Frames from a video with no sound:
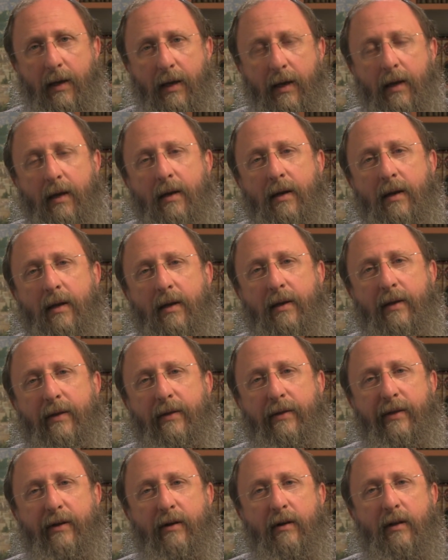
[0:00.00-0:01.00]
In
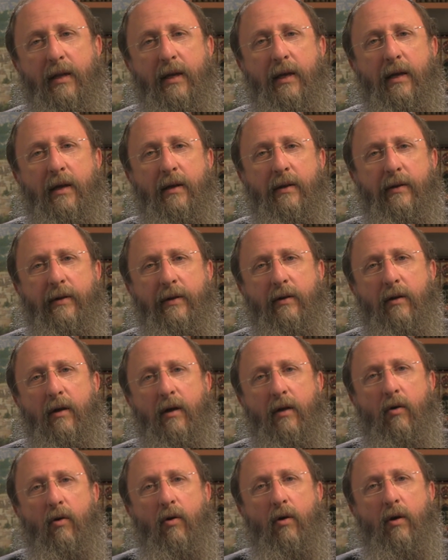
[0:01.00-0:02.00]
their land, they're
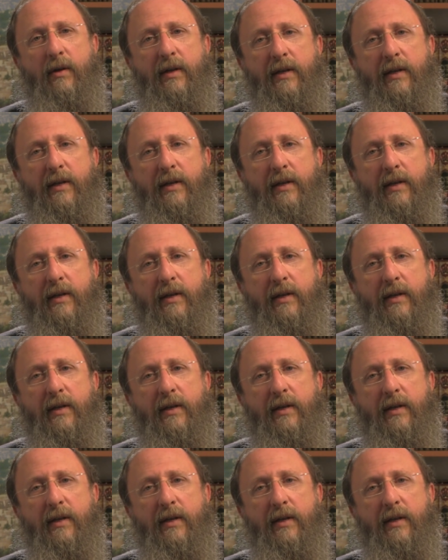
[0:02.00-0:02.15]
not all